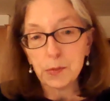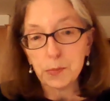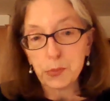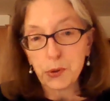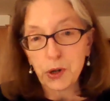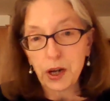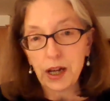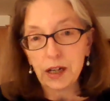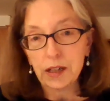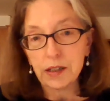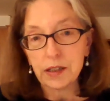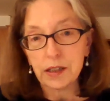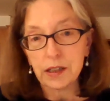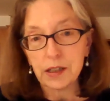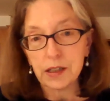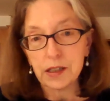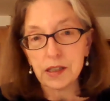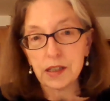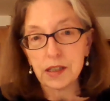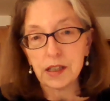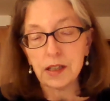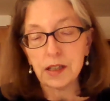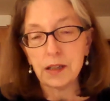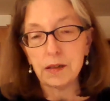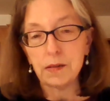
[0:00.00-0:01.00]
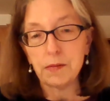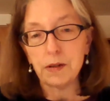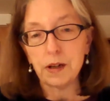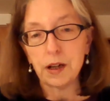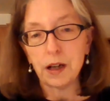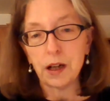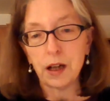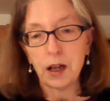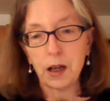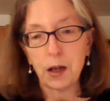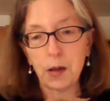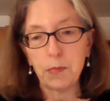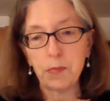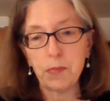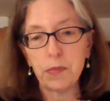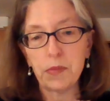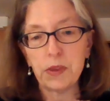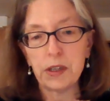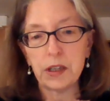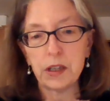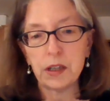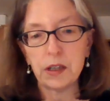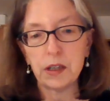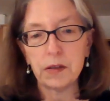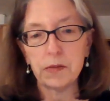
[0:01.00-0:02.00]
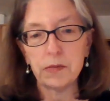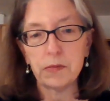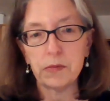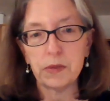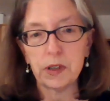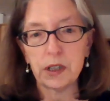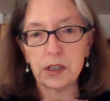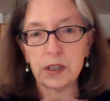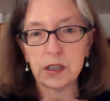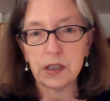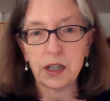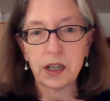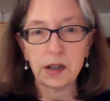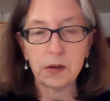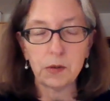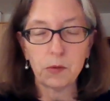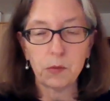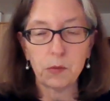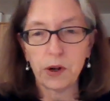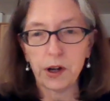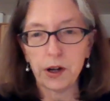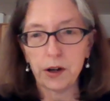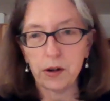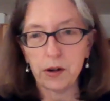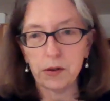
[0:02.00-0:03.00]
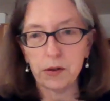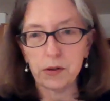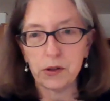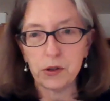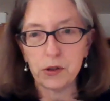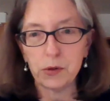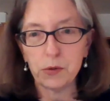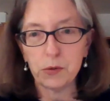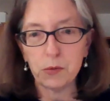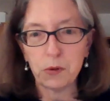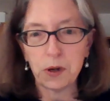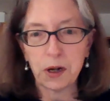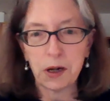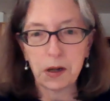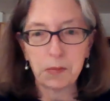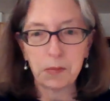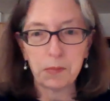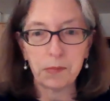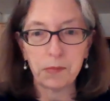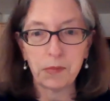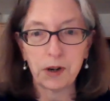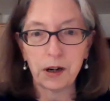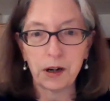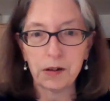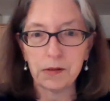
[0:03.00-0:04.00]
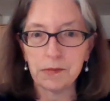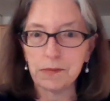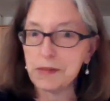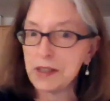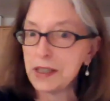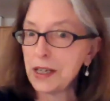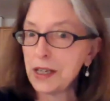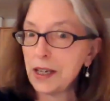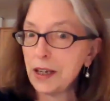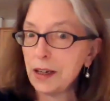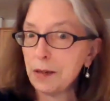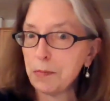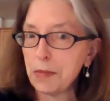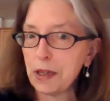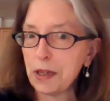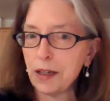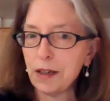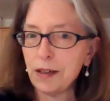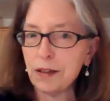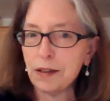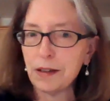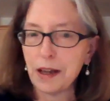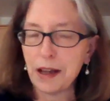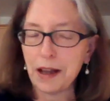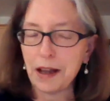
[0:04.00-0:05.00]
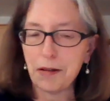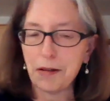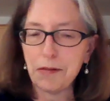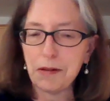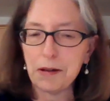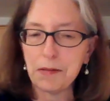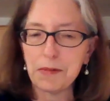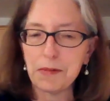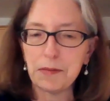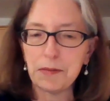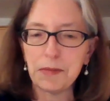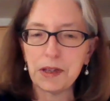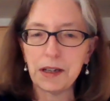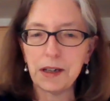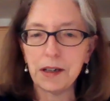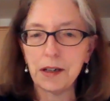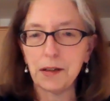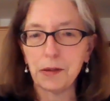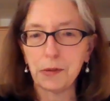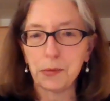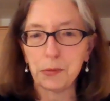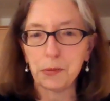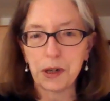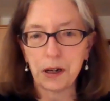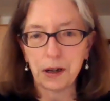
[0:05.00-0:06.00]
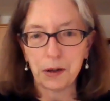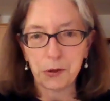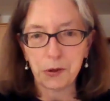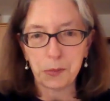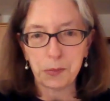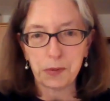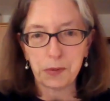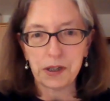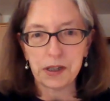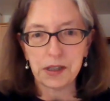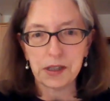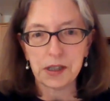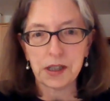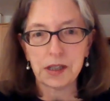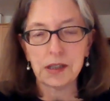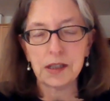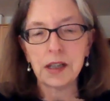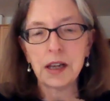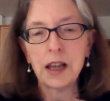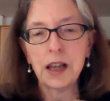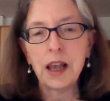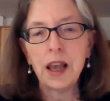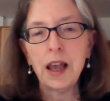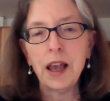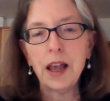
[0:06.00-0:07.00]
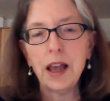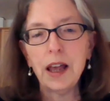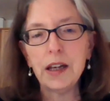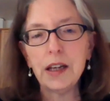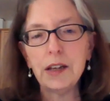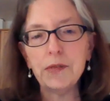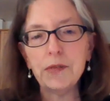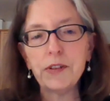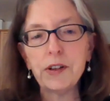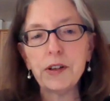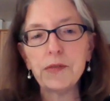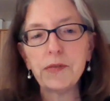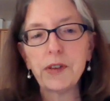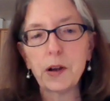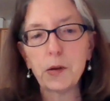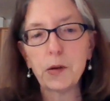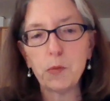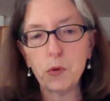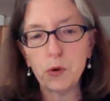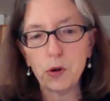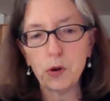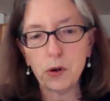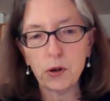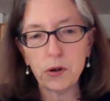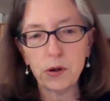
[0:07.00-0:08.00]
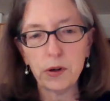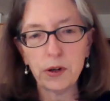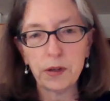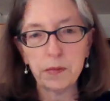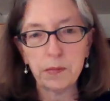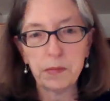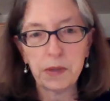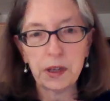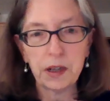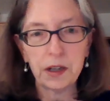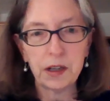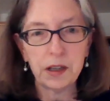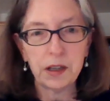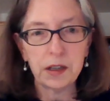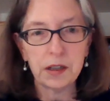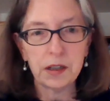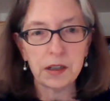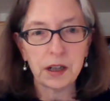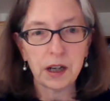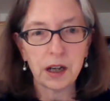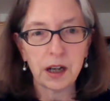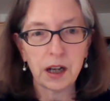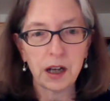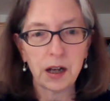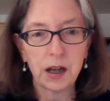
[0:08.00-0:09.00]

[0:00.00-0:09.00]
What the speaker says: the practice in the state where you are seeing me now. I'm admitted in 3 other places. And even if I were admitted